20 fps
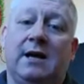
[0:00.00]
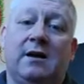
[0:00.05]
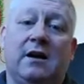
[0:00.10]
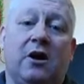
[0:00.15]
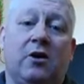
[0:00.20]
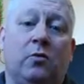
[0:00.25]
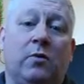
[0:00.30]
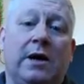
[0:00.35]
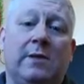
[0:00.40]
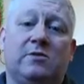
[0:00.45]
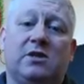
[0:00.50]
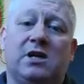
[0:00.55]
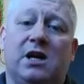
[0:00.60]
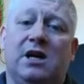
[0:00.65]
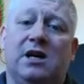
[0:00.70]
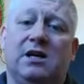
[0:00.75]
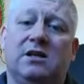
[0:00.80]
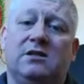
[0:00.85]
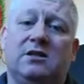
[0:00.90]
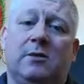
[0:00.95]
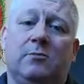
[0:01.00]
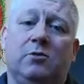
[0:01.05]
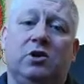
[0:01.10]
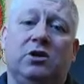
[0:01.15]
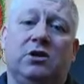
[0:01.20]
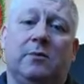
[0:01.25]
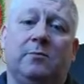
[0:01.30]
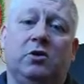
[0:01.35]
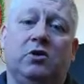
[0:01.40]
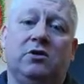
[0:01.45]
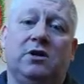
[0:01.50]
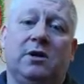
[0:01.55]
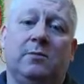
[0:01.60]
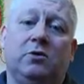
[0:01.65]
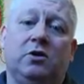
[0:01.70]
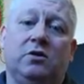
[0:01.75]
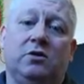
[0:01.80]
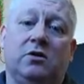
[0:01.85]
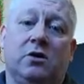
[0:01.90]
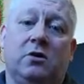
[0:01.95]
Our website is
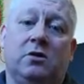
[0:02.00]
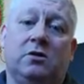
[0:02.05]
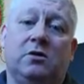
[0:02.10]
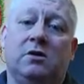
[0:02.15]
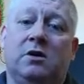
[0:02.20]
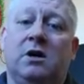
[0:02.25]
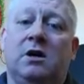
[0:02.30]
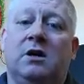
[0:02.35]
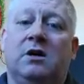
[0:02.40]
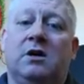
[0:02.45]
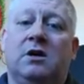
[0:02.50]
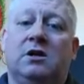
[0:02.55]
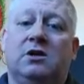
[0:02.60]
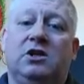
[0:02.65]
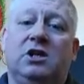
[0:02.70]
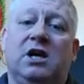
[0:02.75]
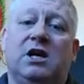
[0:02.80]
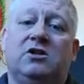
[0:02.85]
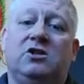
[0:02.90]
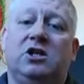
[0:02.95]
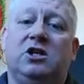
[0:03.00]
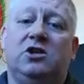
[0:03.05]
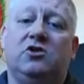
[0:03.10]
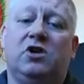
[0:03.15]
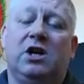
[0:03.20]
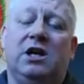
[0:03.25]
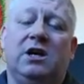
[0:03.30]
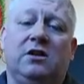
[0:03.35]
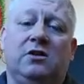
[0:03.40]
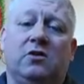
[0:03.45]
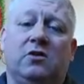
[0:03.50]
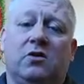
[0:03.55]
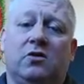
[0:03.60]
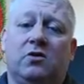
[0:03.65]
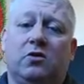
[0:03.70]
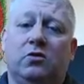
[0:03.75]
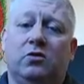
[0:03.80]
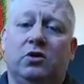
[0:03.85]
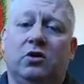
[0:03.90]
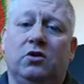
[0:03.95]

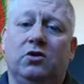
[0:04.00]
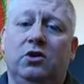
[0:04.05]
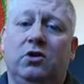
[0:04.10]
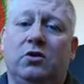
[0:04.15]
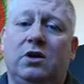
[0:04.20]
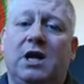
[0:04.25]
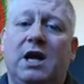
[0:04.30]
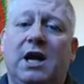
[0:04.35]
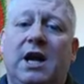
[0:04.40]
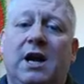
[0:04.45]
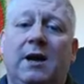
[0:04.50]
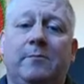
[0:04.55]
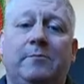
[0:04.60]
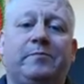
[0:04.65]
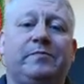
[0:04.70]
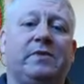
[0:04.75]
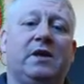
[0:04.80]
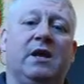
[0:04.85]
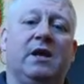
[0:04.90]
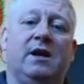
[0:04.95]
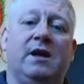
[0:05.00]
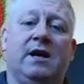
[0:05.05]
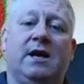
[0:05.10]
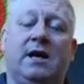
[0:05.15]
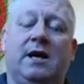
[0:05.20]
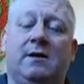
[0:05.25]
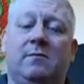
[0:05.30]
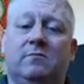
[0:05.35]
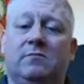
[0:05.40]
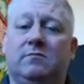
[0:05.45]
www.gsgtraining.co.uk.